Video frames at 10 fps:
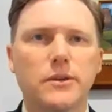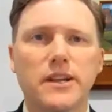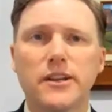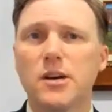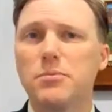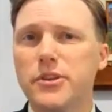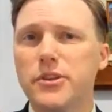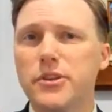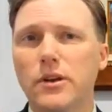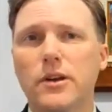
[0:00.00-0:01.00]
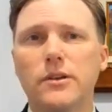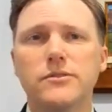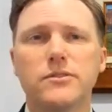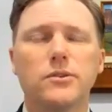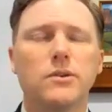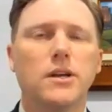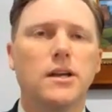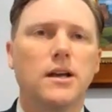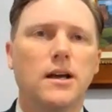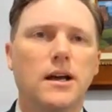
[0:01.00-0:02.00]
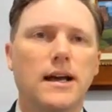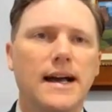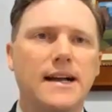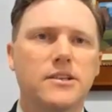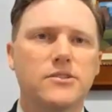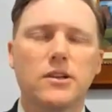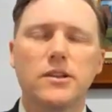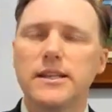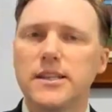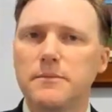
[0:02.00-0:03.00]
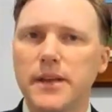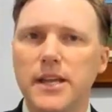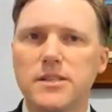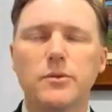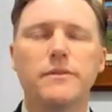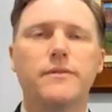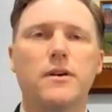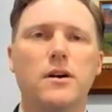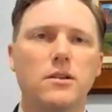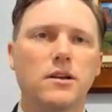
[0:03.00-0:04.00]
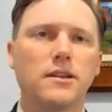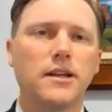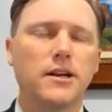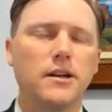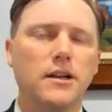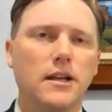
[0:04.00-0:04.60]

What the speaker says: We got a couple QR codes to access our LinkedIn page if you want to follow along there,